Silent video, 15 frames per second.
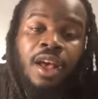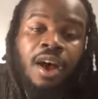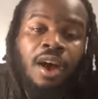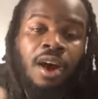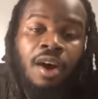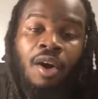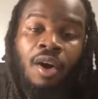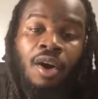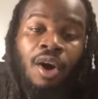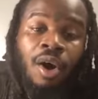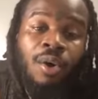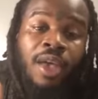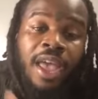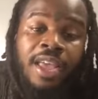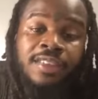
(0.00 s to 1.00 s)
Oh,
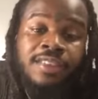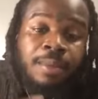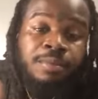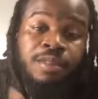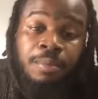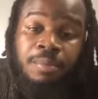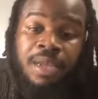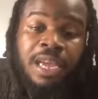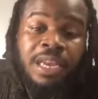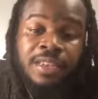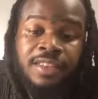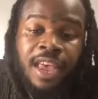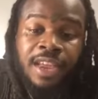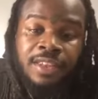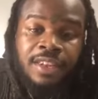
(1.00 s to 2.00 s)
okay, it's up to me to
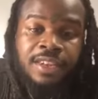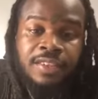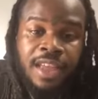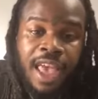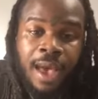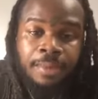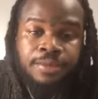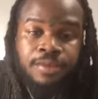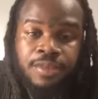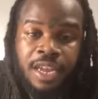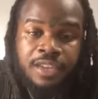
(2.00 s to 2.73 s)
take these capsules at